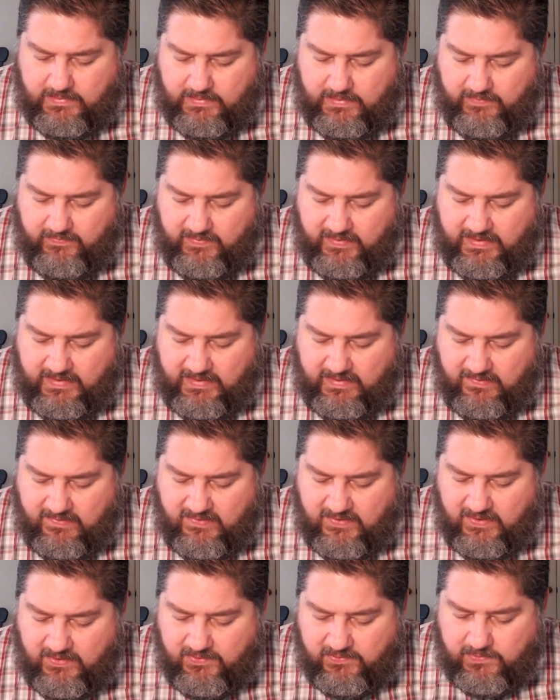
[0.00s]
And the king
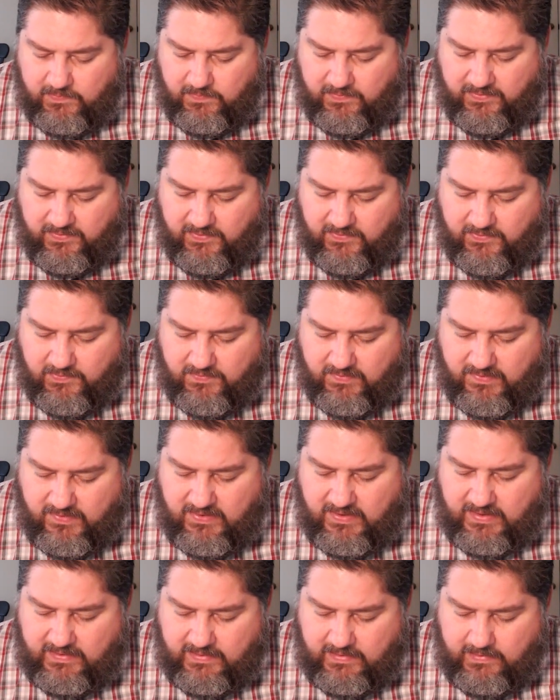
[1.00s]
sealed it with his own
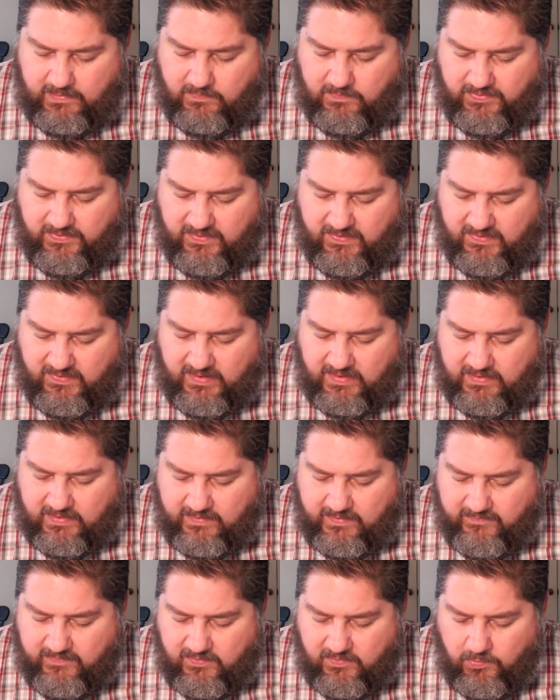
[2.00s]
signet and with the signet
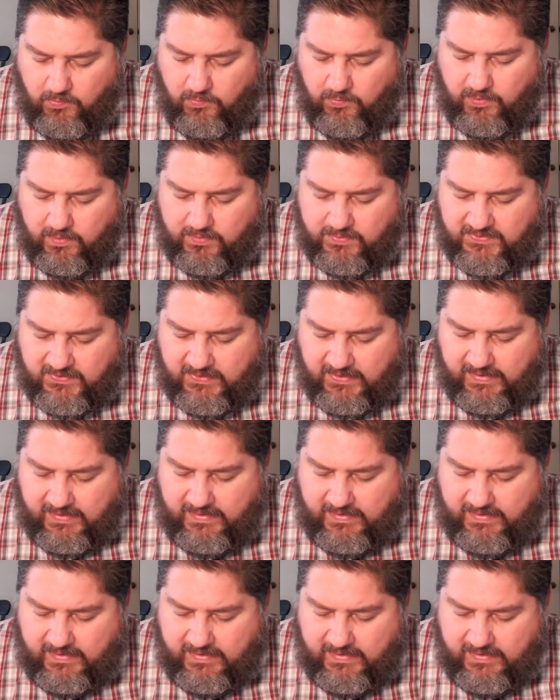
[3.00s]
of his lords,